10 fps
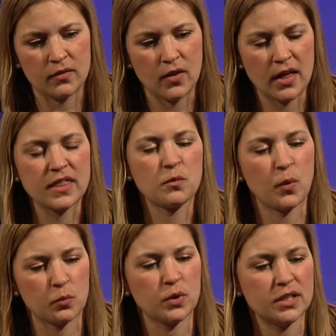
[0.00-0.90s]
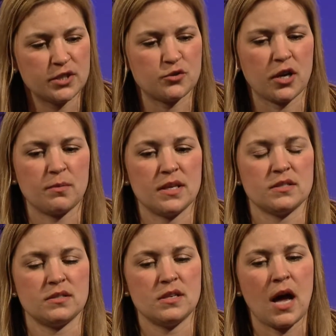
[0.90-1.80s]
think what really struck me
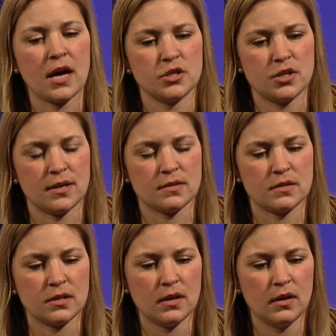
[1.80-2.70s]
is not just